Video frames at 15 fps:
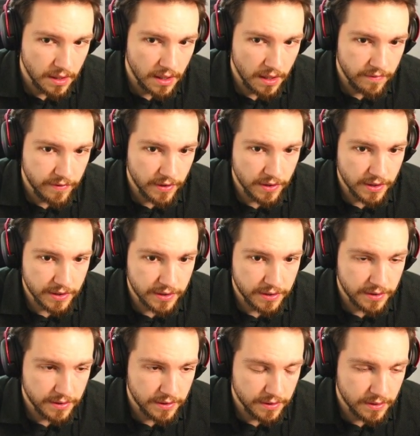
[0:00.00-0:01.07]
felt like
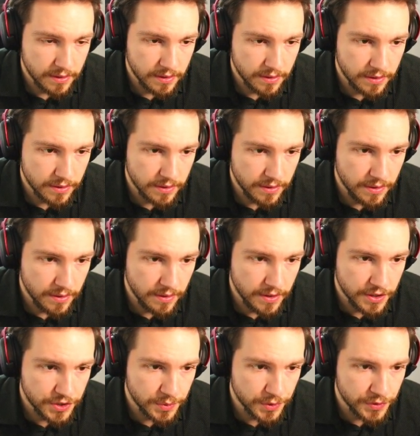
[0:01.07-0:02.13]

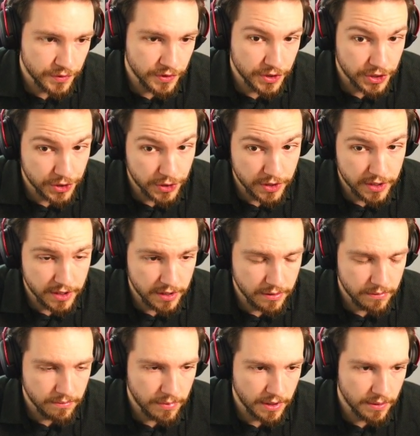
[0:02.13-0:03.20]
this was really good,
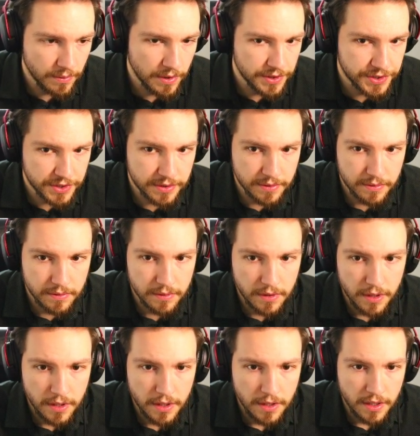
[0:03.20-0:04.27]
but it wasn't.
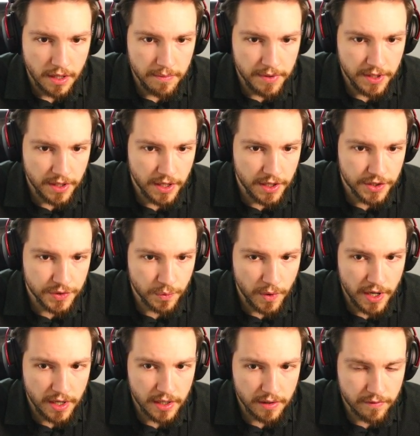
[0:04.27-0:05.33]
I mean, it is
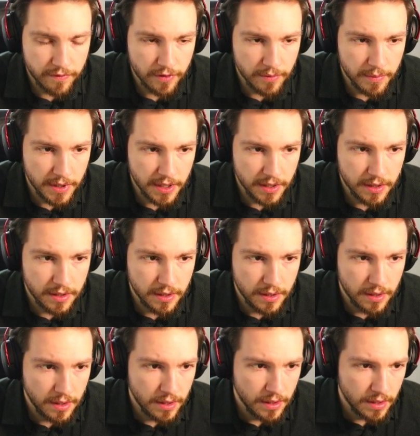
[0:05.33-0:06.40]
winning for me.
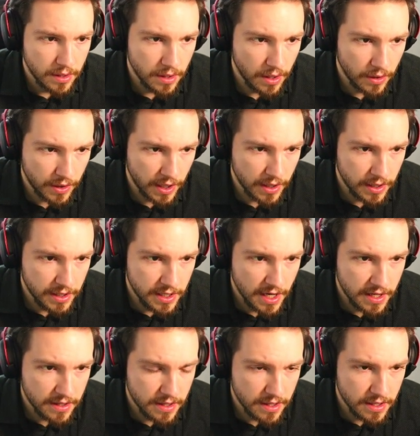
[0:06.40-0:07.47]
Okay, he
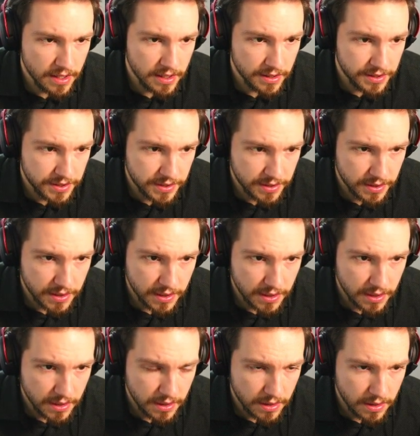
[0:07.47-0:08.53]
had this.
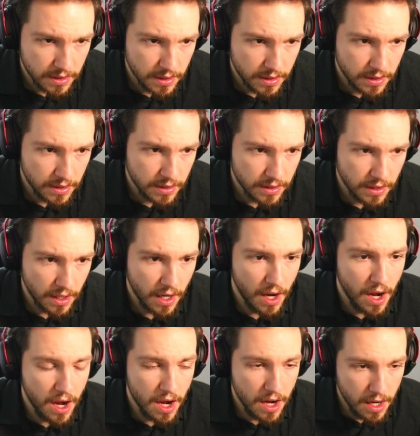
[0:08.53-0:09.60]

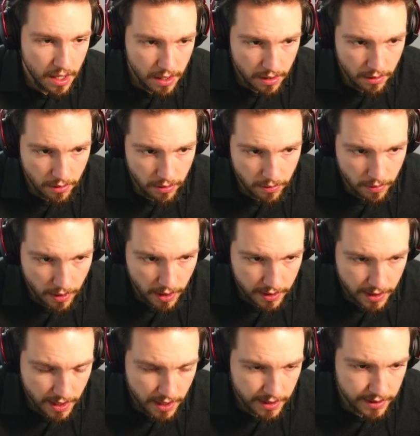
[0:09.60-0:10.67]
Oh,
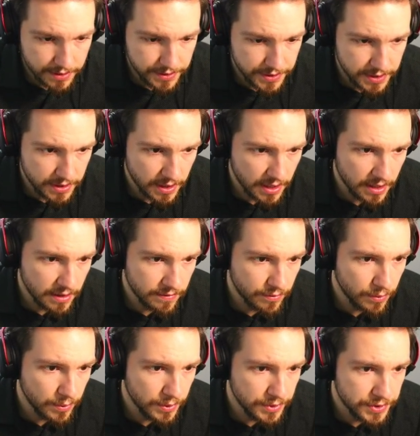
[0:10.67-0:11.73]
yeah, I didn't see that, of
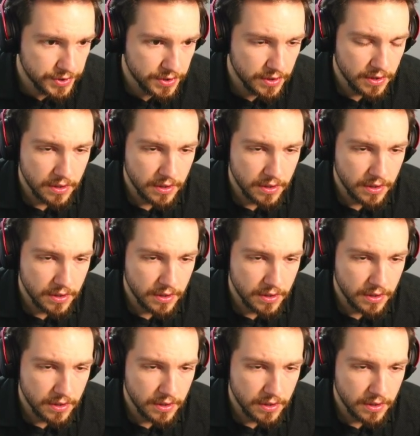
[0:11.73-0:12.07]
course.